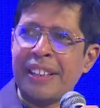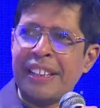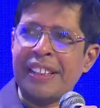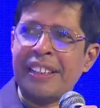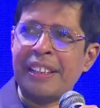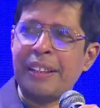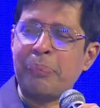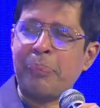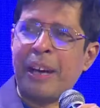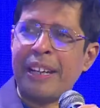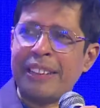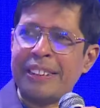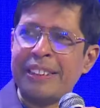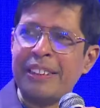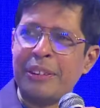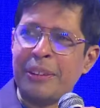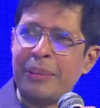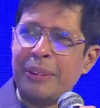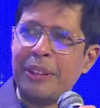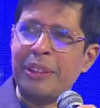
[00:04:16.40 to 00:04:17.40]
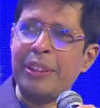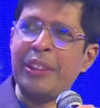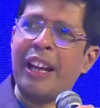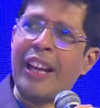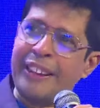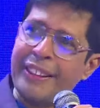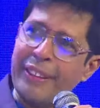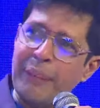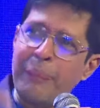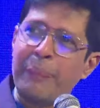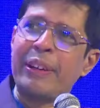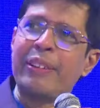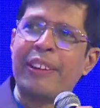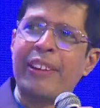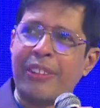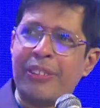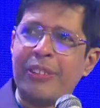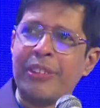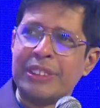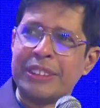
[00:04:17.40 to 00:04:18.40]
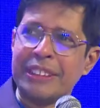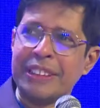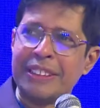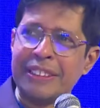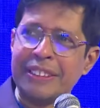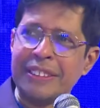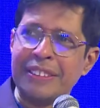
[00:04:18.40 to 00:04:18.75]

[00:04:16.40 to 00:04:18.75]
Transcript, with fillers: little partial to me. You didn't ask the previous question.